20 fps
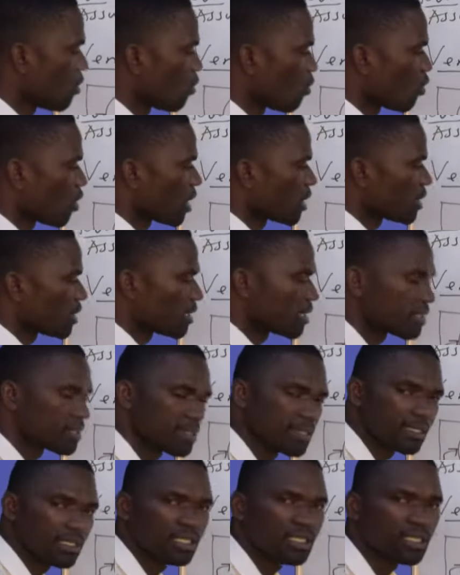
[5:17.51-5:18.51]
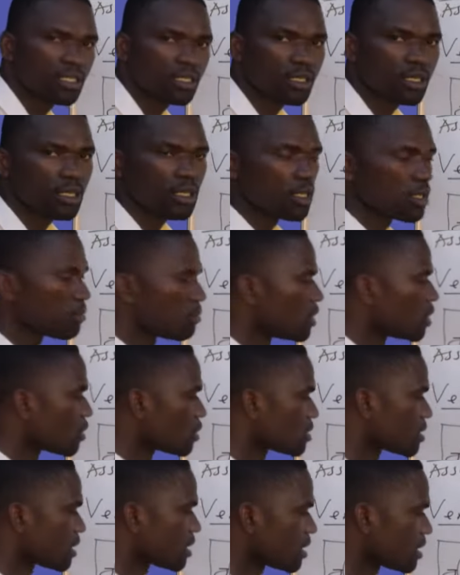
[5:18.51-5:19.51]
Why S?
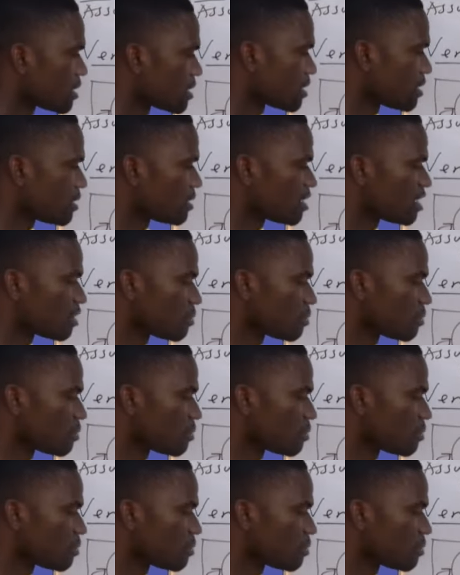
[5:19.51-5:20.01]
Because S is